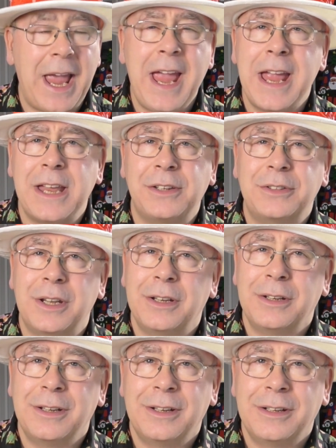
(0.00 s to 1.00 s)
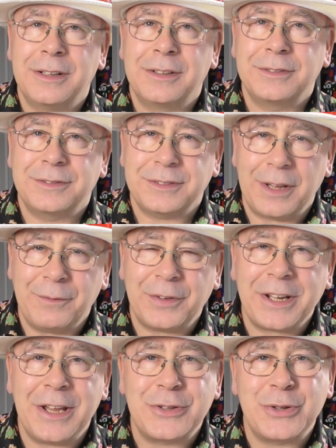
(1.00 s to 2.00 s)
and don't
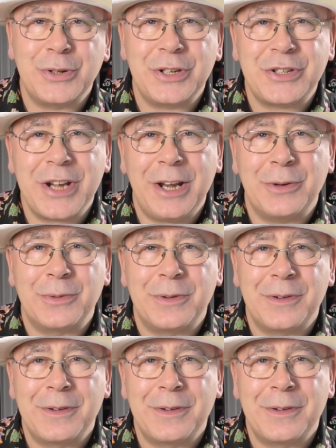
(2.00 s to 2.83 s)
forget to join the channel.